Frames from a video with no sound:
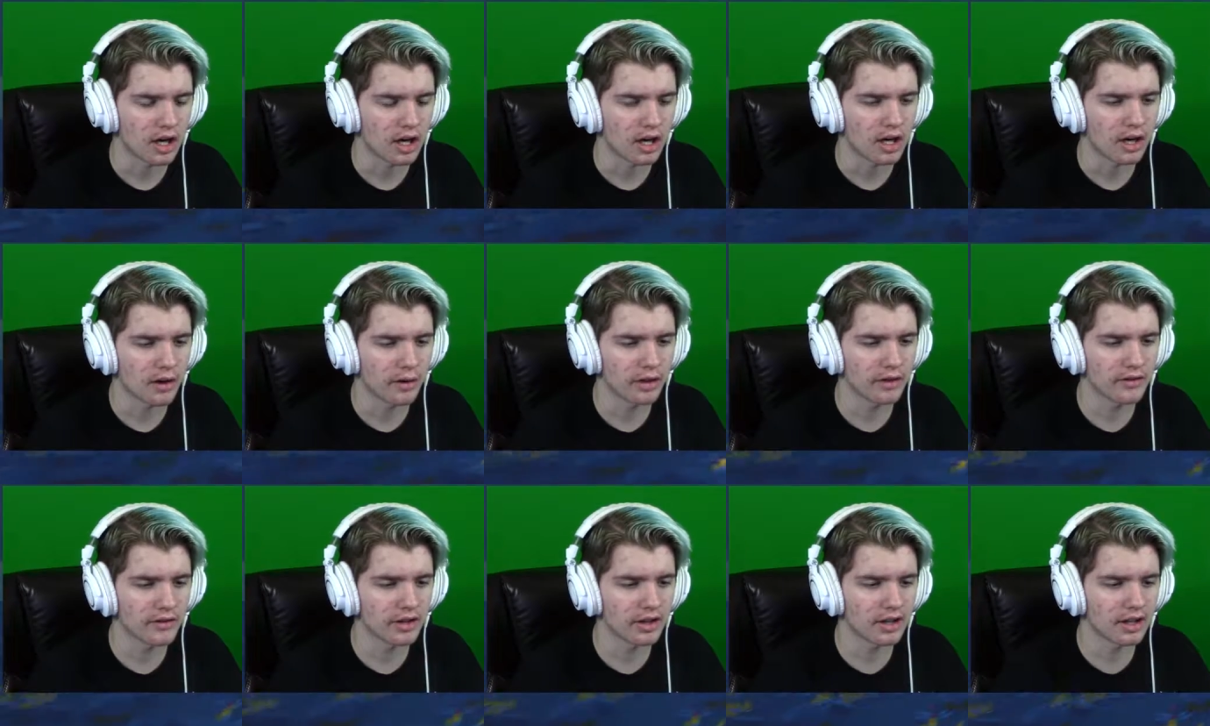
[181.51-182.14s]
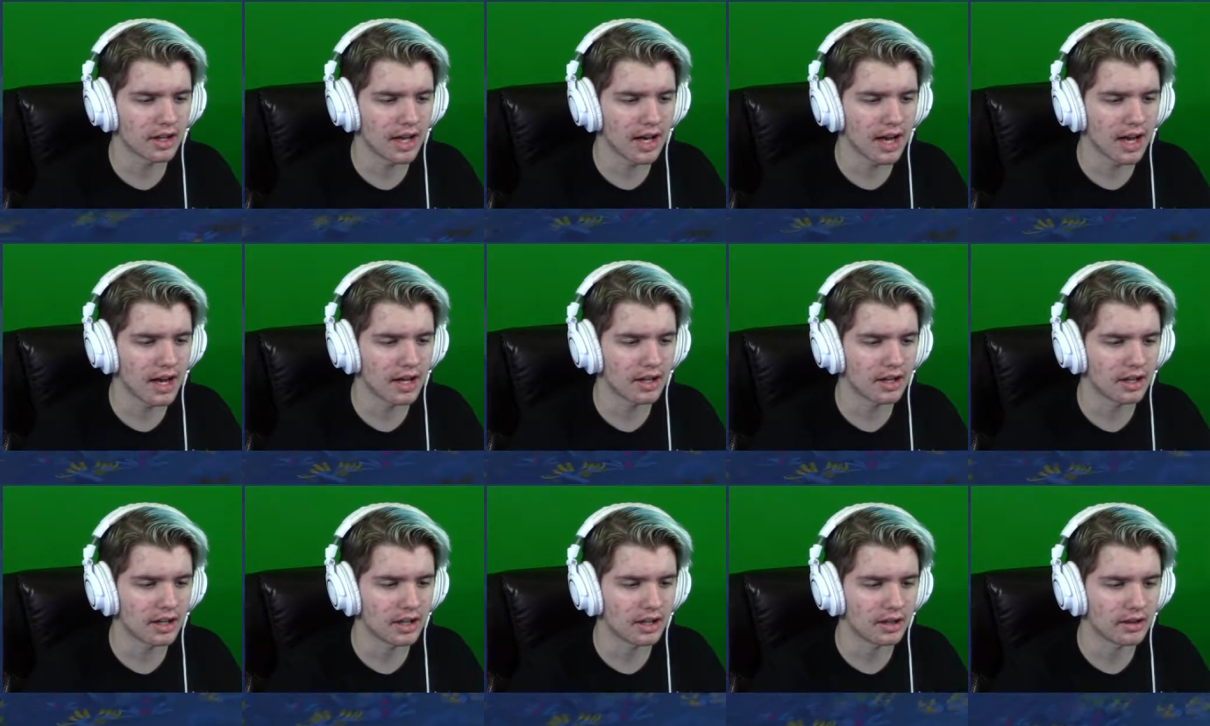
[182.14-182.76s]
I wonder if they're gonna
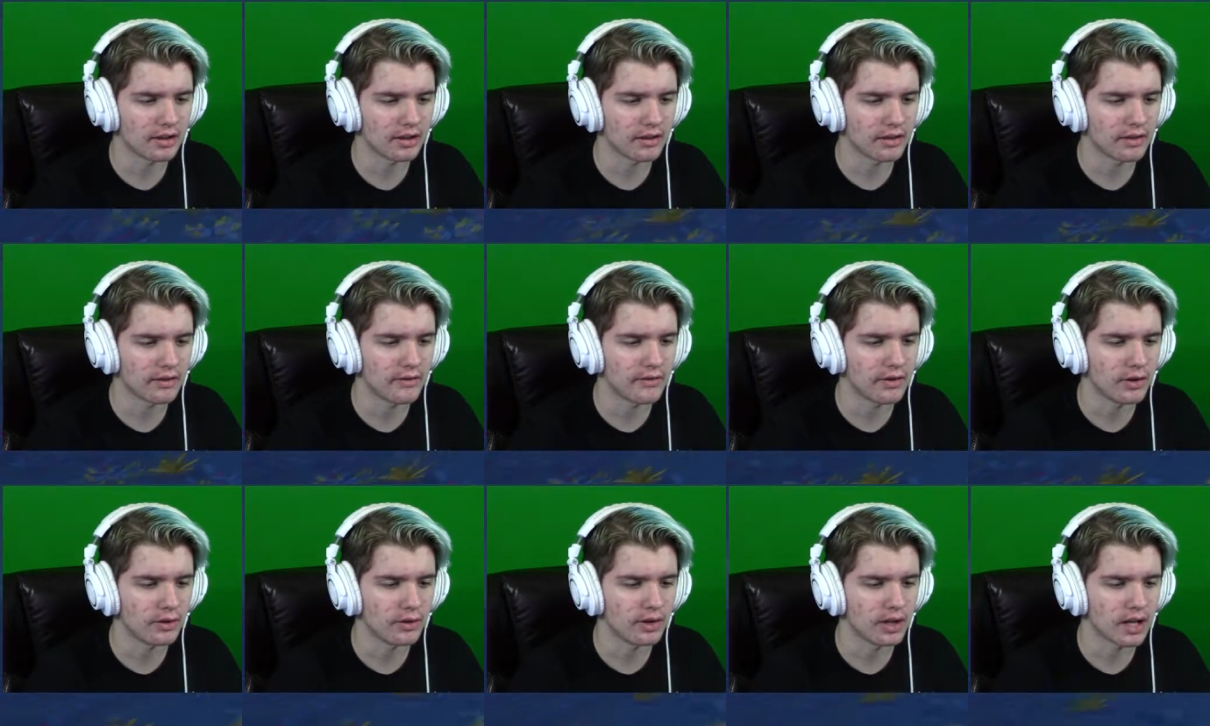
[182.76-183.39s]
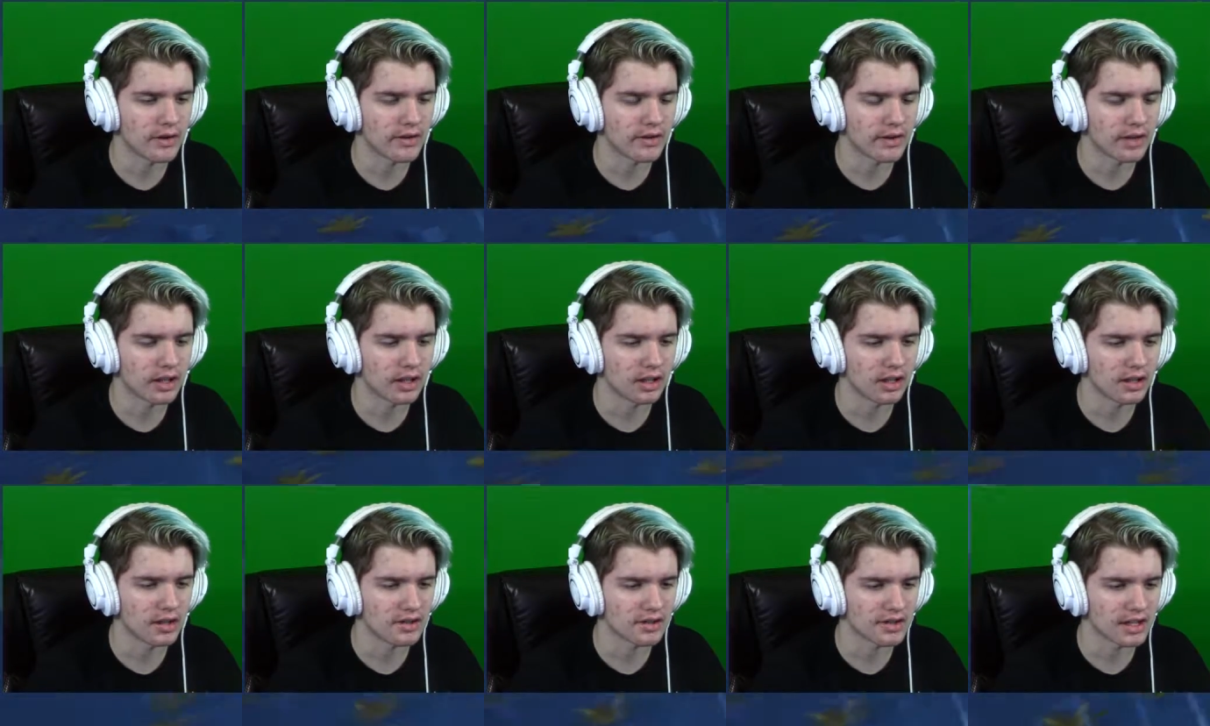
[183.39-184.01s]
add, like, food and everything
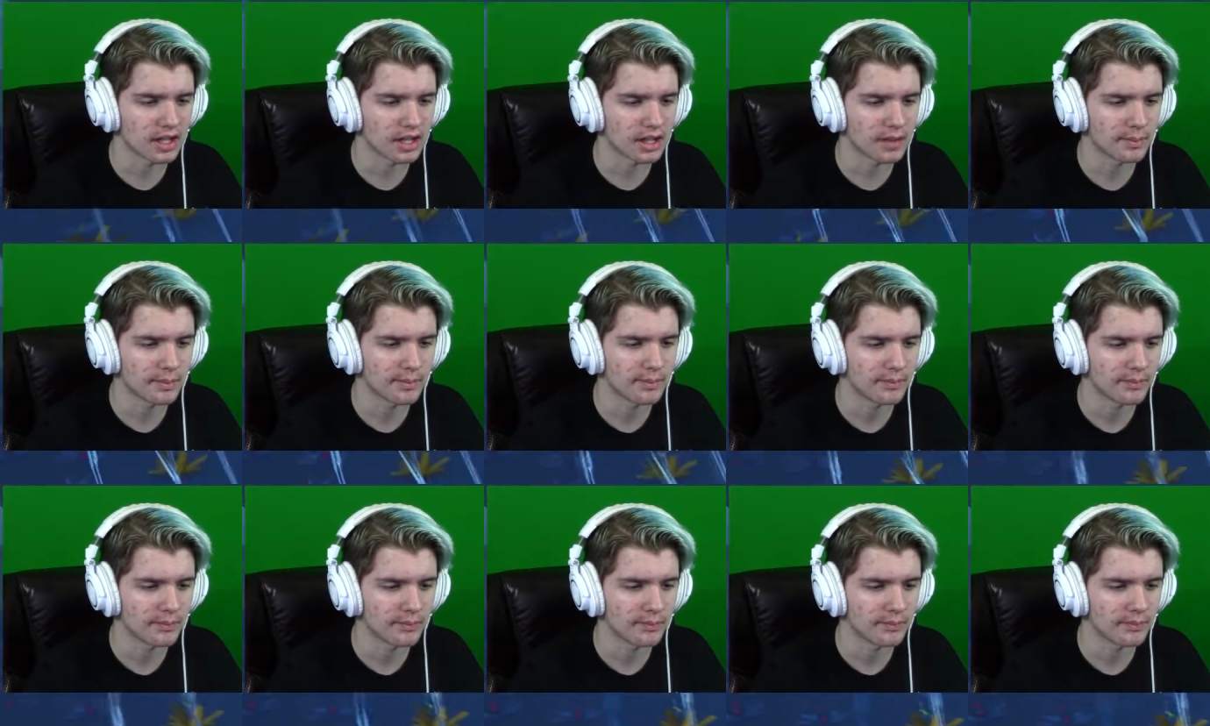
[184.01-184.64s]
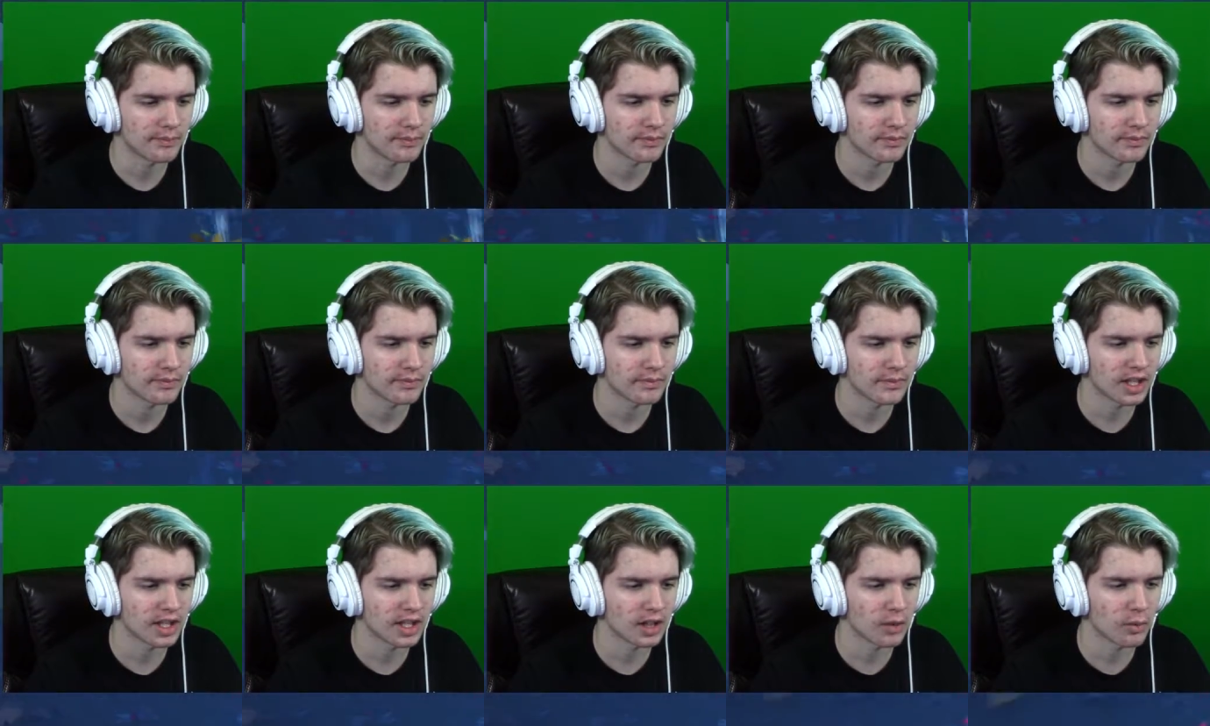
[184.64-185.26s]
to this game. It
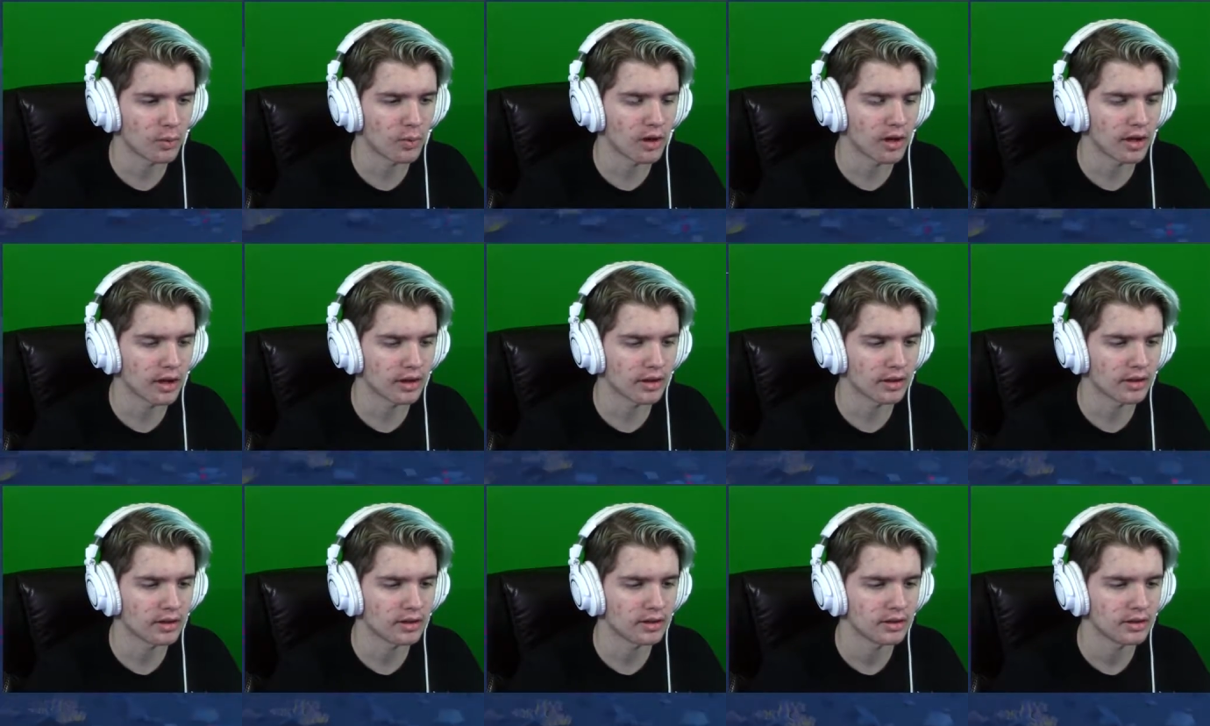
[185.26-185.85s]
says, and, like, water.